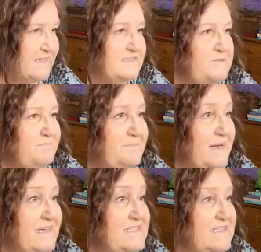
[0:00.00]
That's
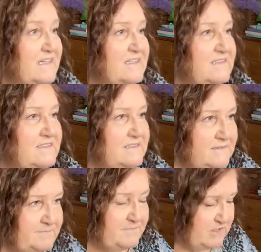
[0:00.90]
better.
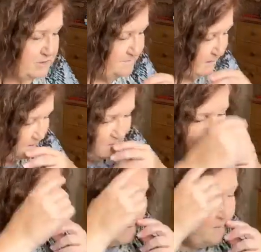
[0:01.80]
That's
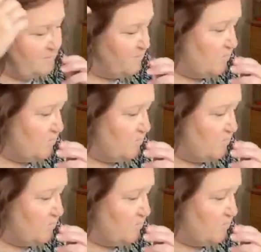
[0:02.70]
better.